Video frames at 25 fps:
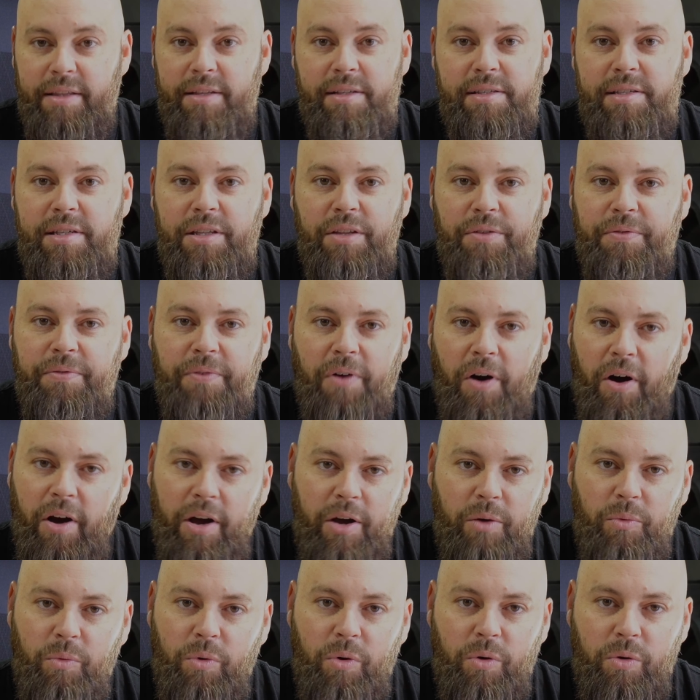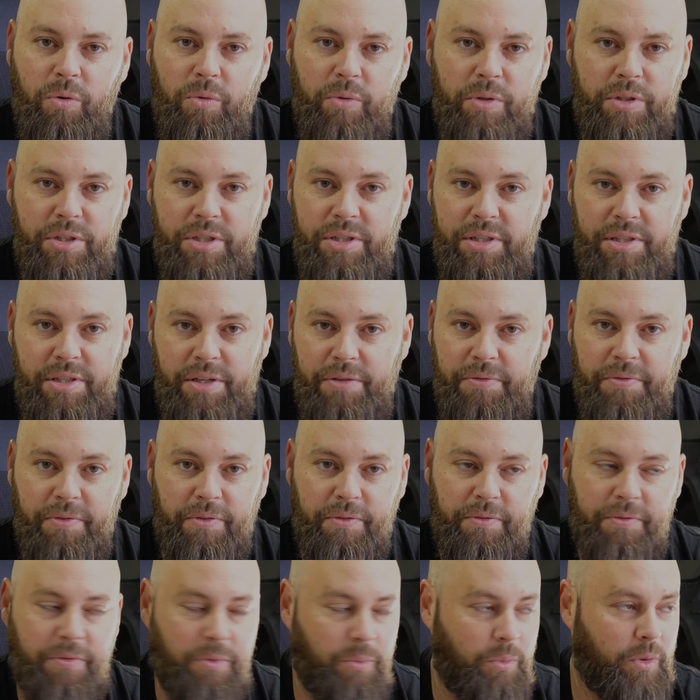that's in the firewall, which is
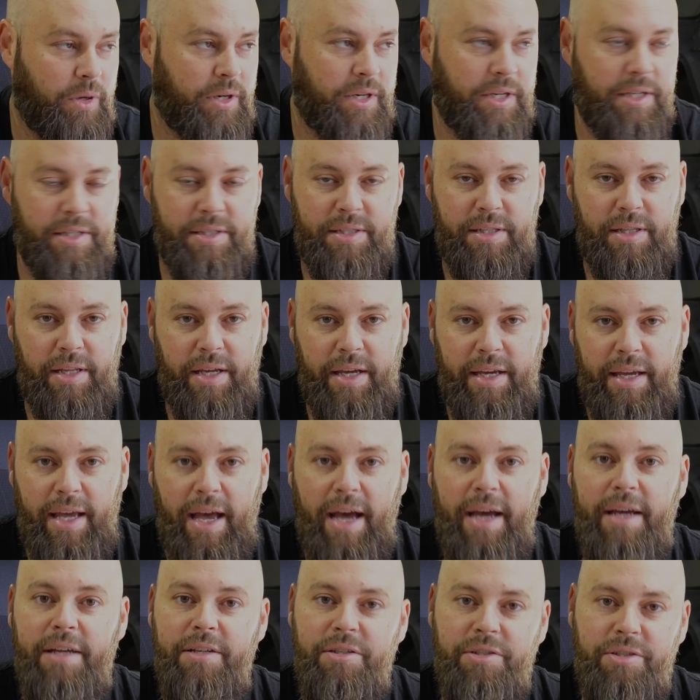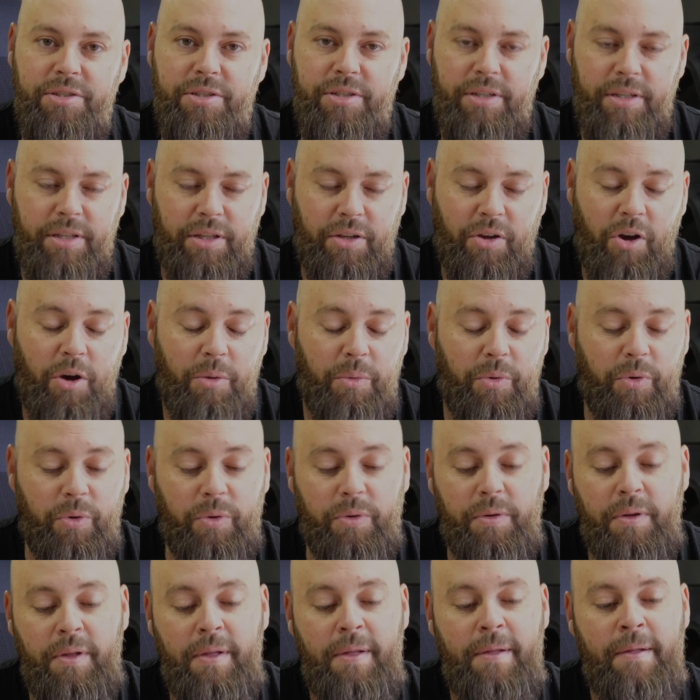different from what it is in the EH in the
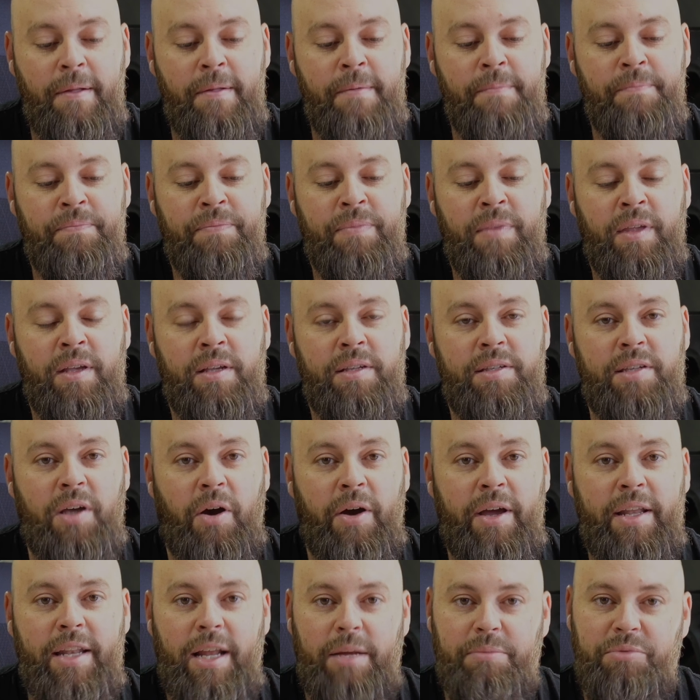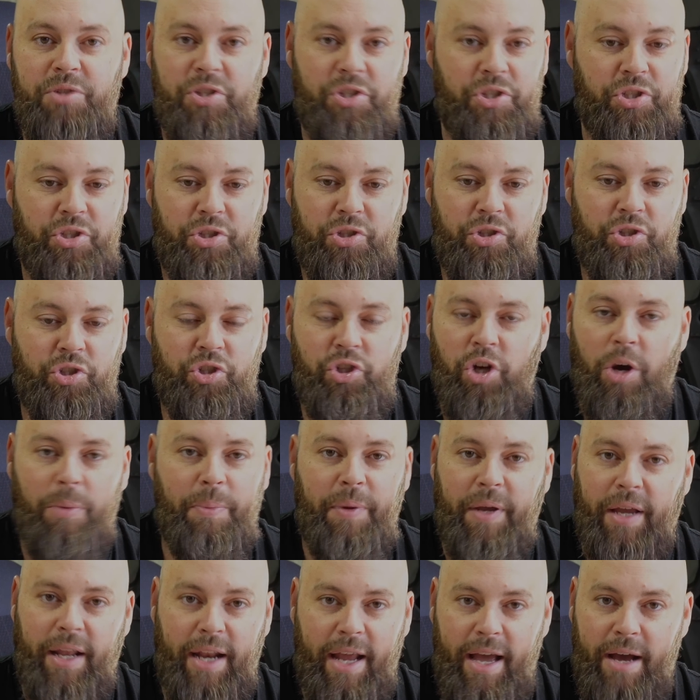Commodore. So I ended up just
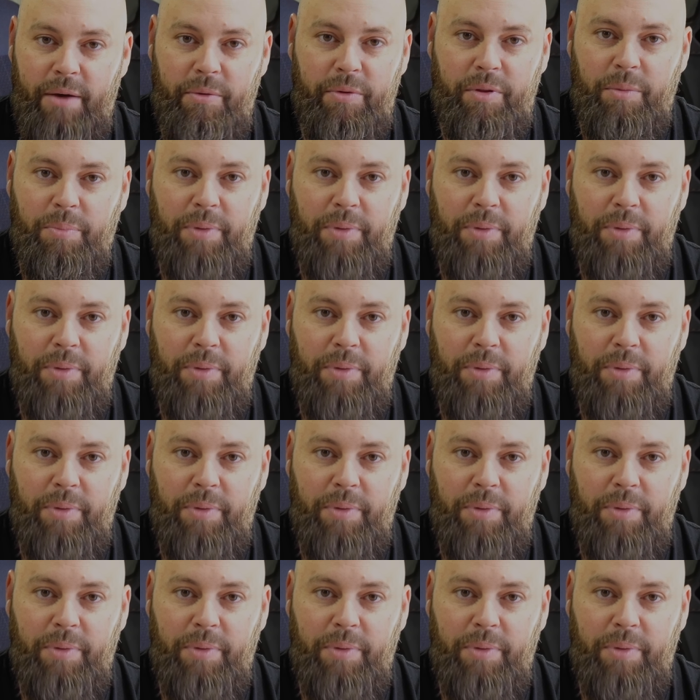chopping it out with a